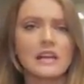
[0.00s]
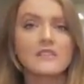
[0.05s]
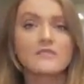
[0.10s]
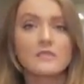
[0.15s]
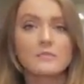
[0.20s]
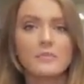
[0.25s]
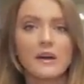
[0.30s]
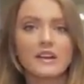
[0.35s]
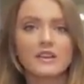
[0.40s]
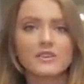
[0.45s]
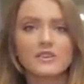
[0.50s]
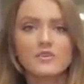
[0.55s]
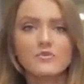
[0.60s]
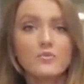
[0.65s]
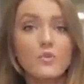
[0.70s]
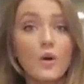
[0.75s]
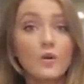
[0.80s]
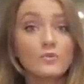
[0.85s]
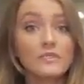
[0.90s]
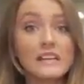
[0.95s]
Even better, you
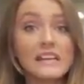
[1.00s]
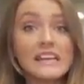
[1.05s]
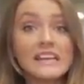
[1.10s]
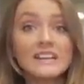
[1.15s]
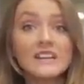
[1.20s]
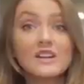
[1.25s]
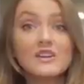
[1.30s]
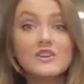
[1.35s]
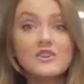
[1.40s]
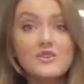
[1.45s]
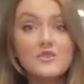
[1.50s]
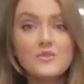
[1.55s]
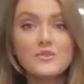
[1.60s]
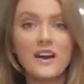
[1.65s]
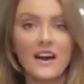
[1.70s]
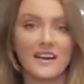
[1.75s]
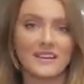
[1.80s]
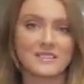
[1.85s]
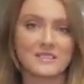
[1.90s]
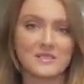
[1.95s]
won't need a new
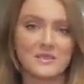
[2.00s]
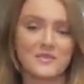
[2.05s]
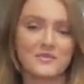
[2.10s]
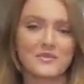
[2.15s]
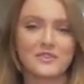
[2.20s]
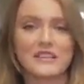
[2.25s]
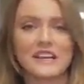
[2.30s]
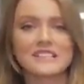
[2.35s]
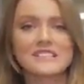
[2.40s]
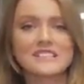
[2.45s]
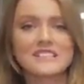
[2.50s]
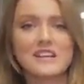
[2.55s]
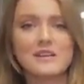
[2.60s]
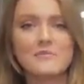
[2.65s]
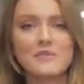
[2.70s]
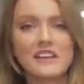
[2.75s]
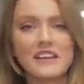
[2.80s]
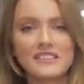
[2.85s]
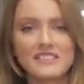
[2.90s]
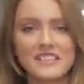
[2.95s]
console for
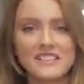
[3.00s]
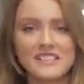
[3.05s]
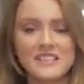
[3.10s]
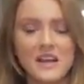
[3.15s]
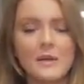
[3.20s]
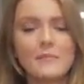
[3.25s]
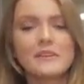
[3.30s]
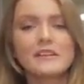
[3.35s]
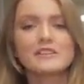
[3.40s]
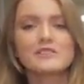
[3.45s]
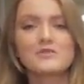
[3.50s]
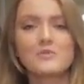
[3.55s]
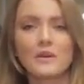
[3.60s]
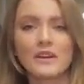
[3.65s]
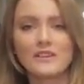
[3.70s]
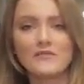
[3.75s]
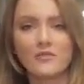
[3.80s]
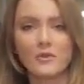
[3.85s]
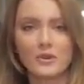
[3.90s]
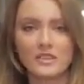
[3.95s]
Destiny because it's coming in
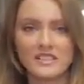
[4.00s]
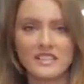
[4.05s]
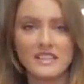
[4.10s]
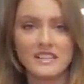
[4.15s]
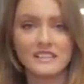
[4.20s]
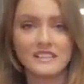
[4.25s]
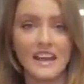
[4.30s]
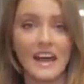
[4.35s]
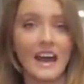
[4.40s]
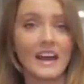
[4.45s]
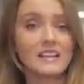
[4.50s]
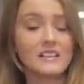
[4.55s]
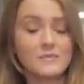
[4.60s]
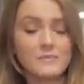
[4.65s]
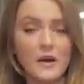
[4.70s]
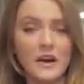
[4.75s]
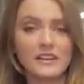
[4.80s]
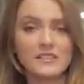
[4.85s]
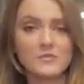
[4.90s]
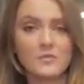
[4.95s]
2014 to
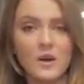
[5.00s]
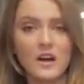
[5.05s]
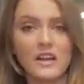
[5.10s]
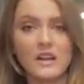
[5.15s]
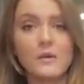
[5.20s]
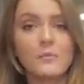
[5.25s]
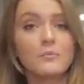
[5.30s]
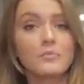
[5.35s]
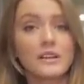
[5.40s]
Xbox One,